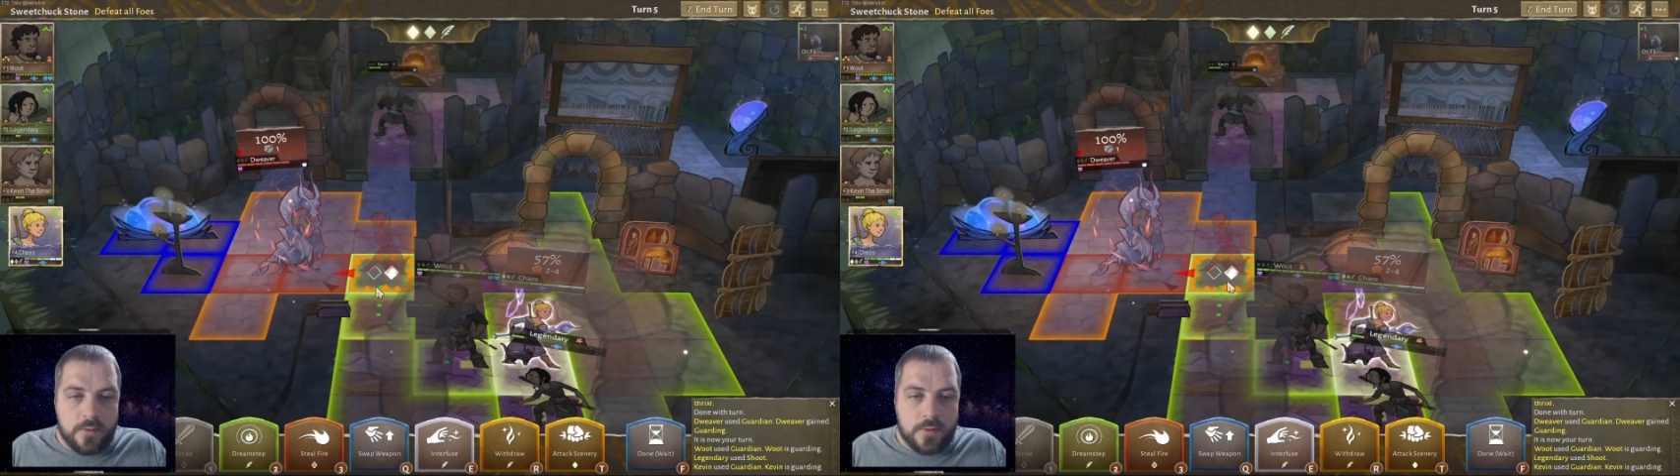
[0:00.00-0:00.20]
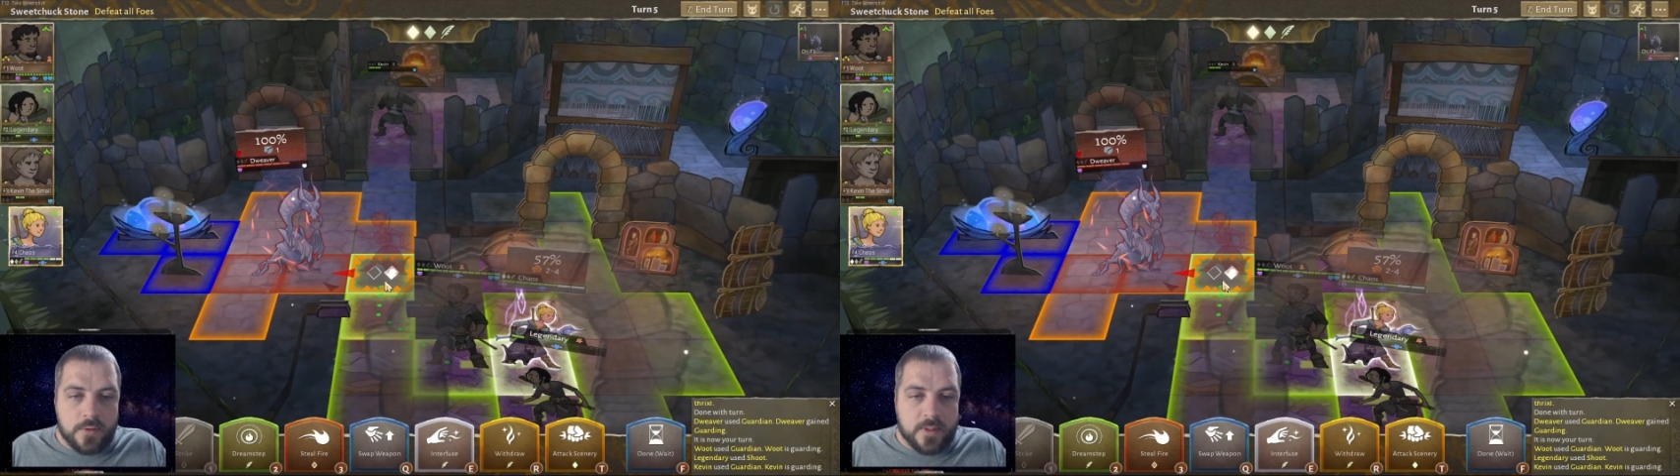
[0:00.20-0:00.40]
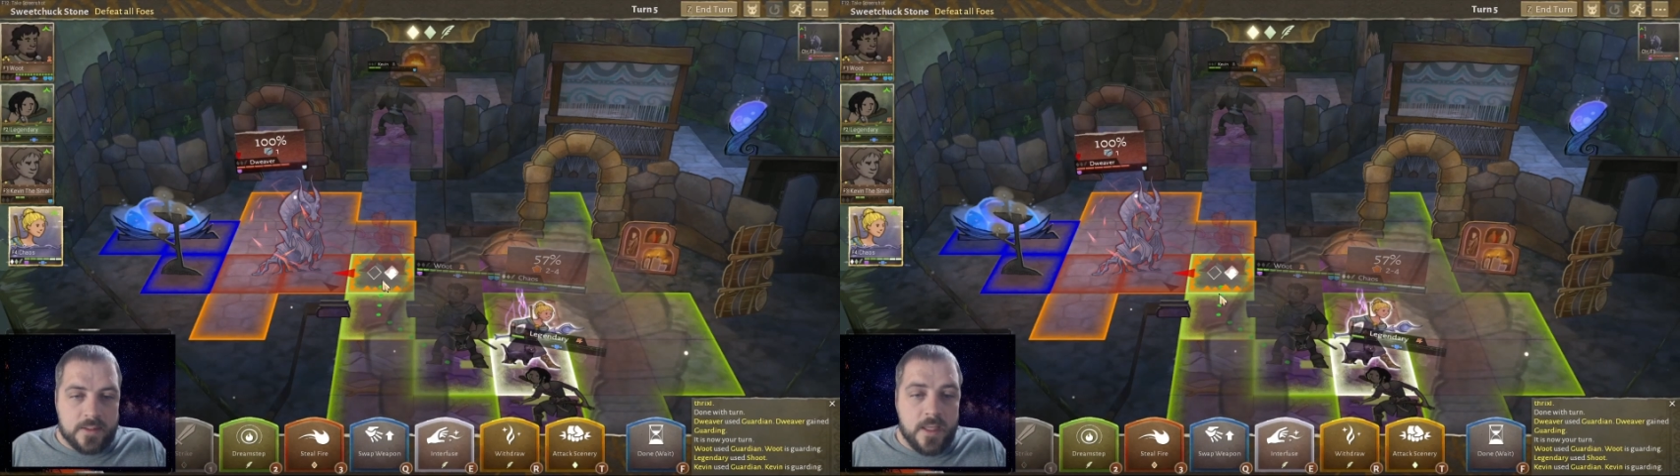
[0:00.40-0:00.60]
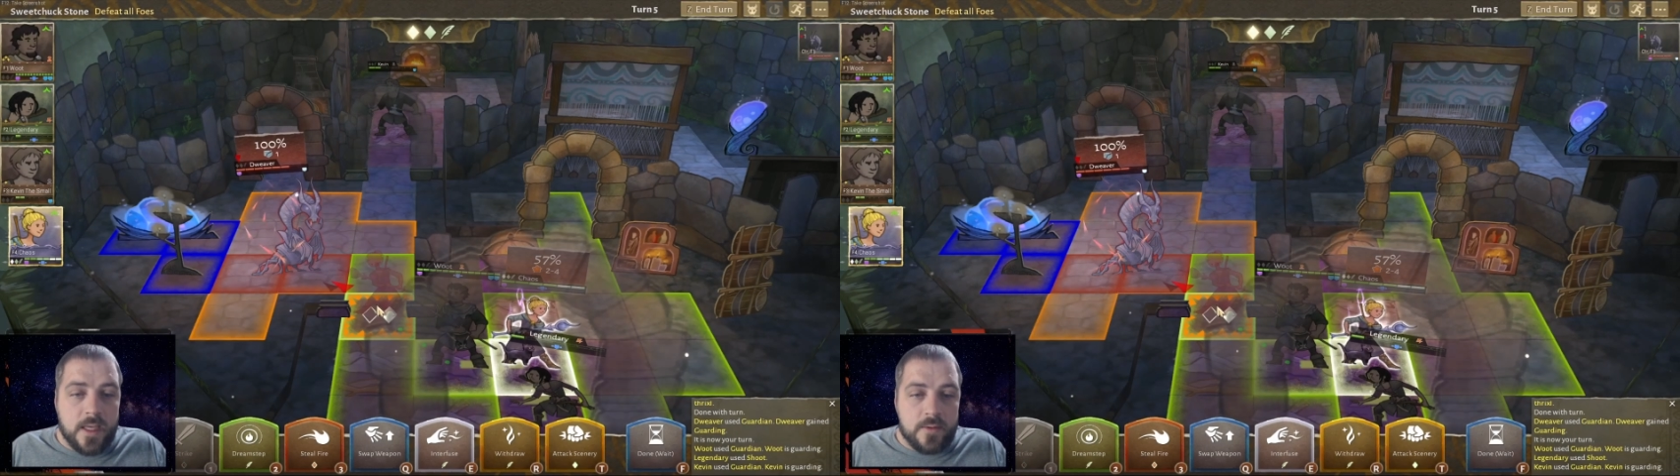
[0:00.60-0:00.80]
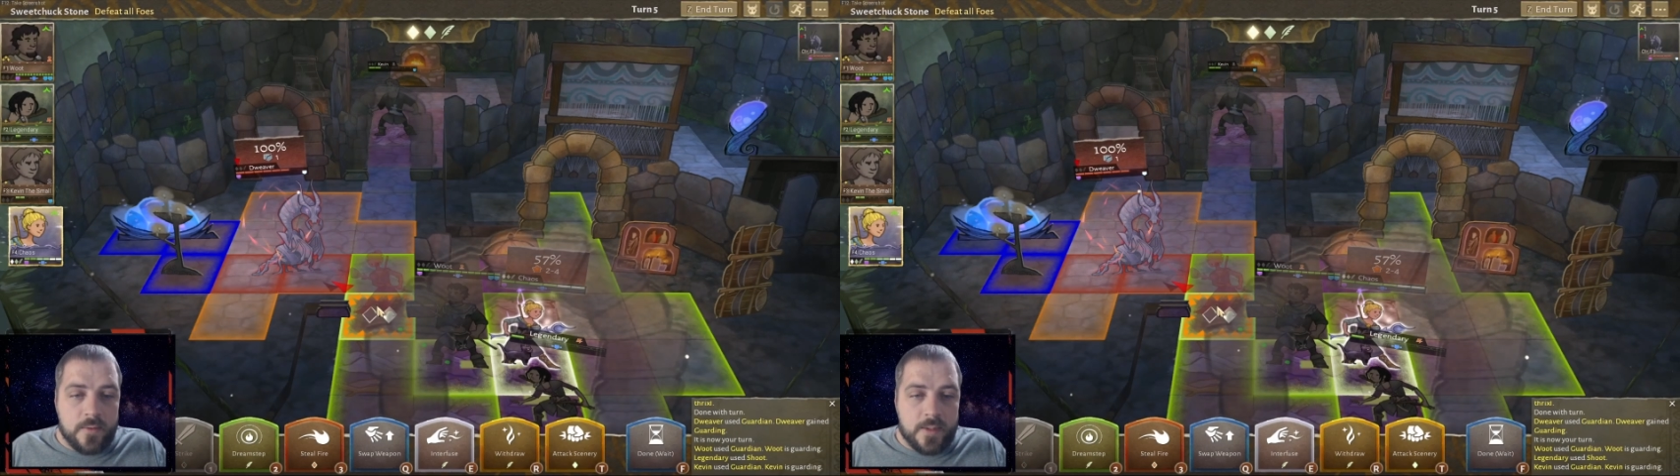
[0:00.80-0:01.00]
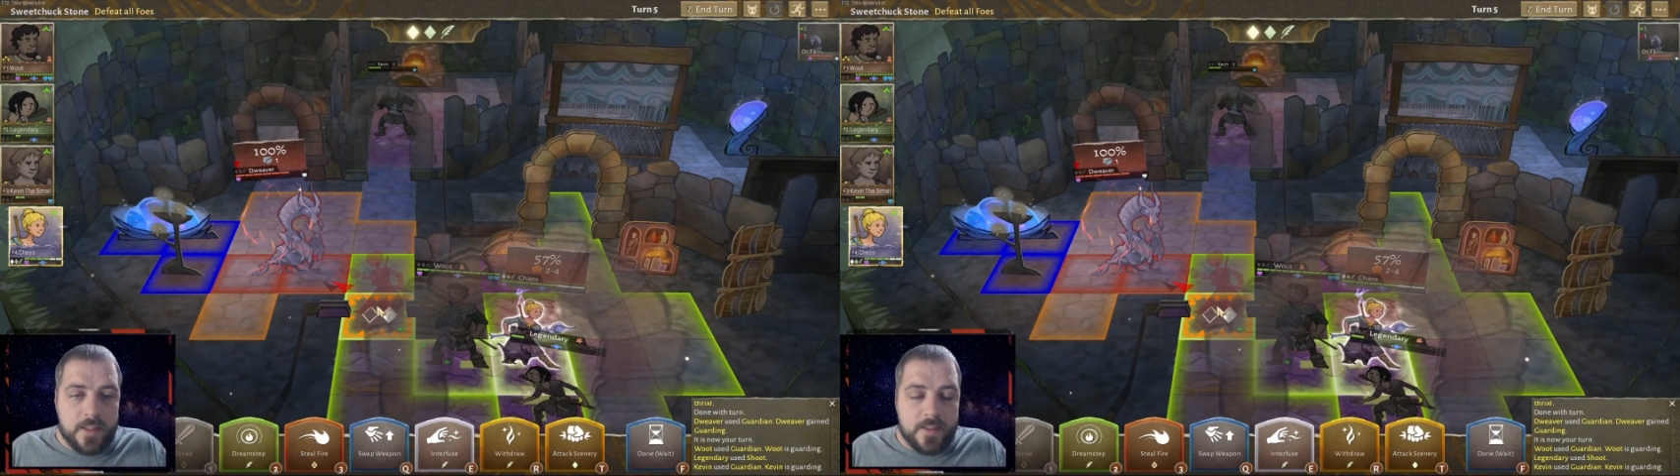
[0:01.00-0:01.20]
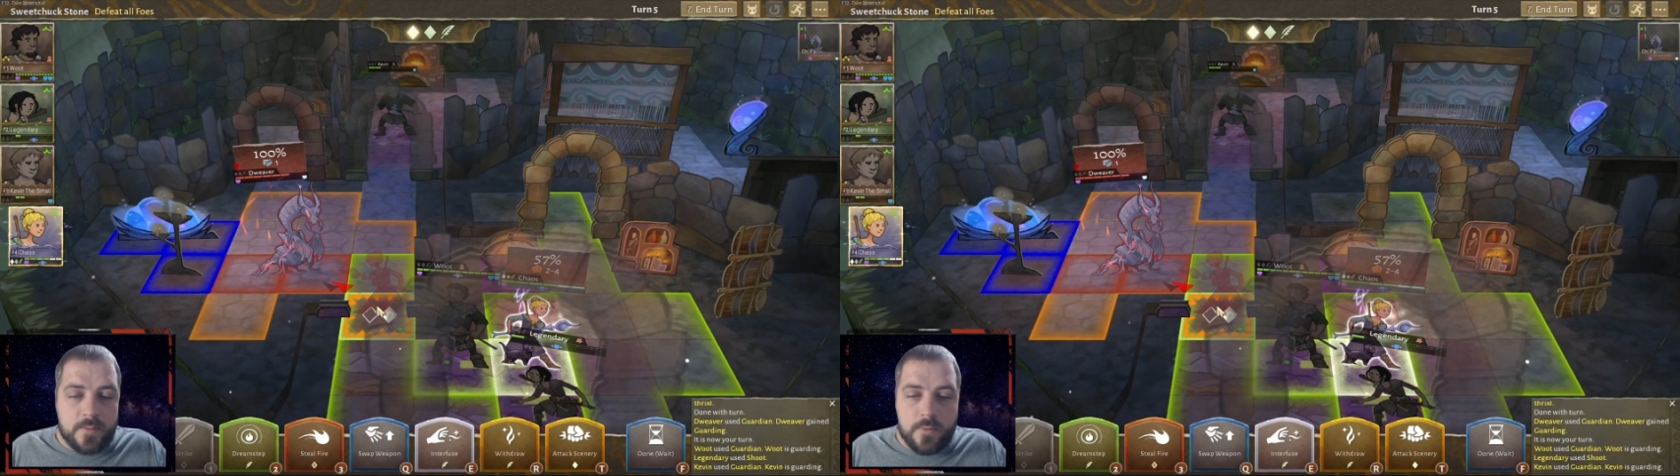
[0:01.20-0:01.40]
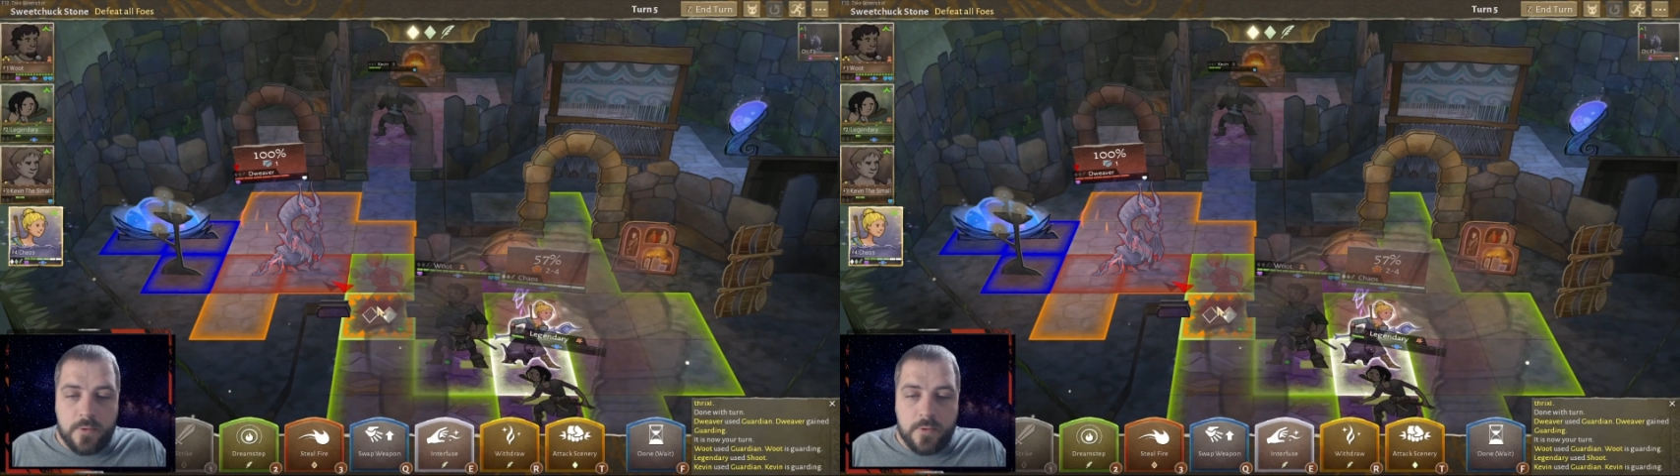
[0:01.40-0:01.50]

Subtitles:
But let's not do that. Let's